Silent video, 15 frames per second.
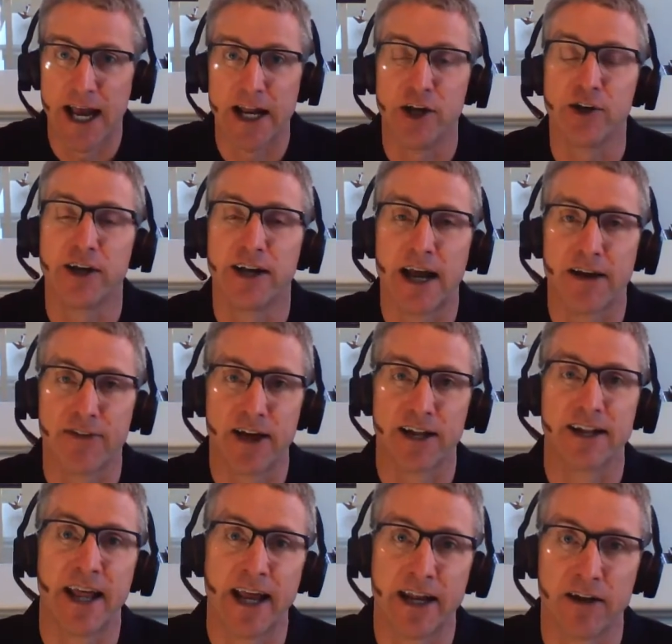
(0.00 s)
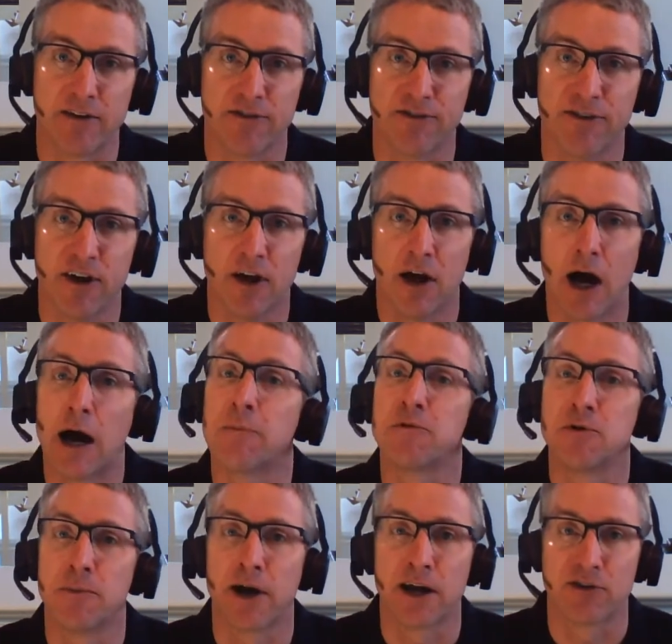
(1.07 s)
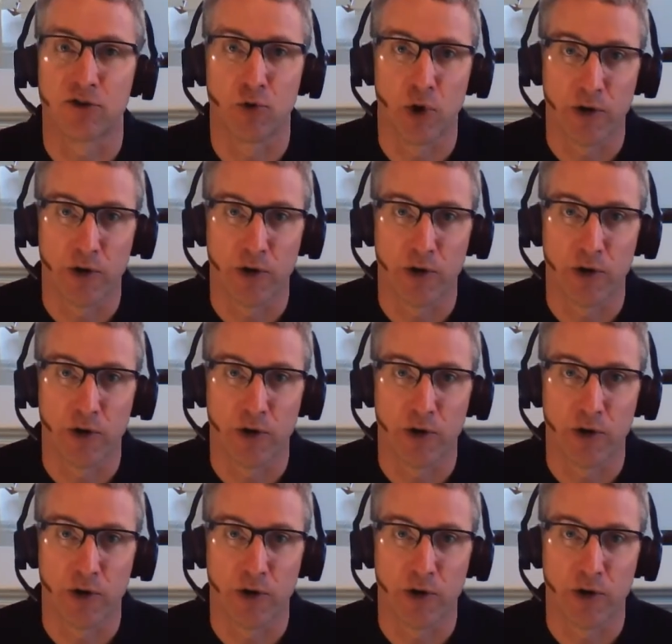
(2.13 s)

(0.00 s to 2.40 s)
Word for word: and you can have that native optimized